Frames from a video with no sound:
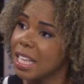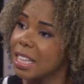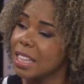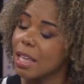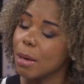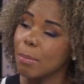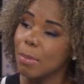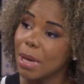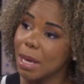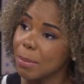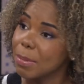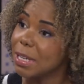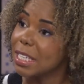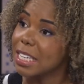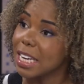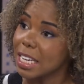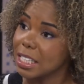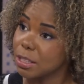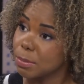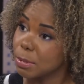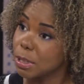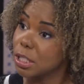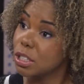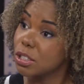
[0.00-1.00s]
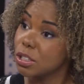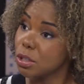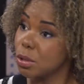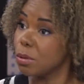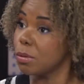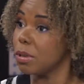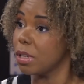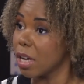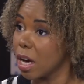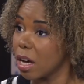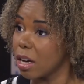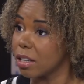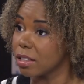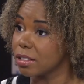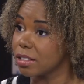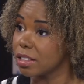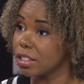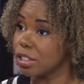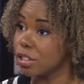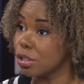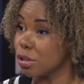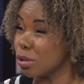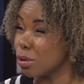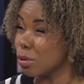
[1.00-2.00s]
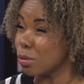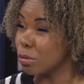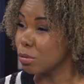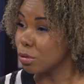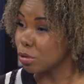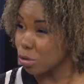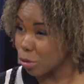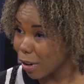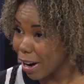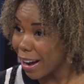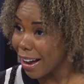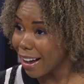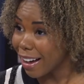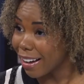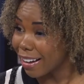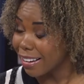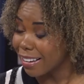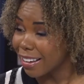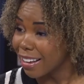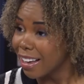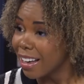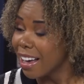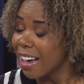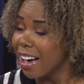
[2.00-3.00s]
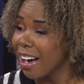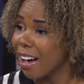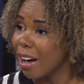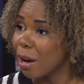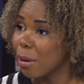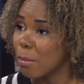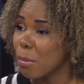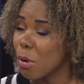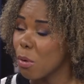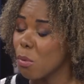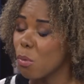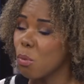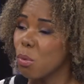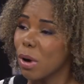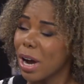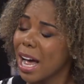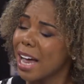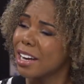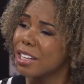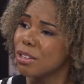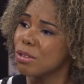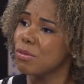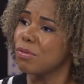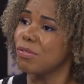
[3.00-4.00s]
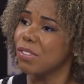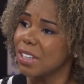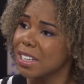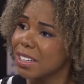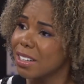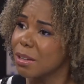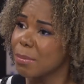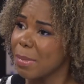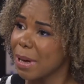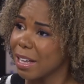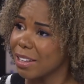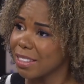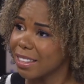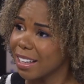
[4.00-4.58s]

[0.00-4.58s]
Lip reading: that maybe Desmond's too young to do drag. How do you feel about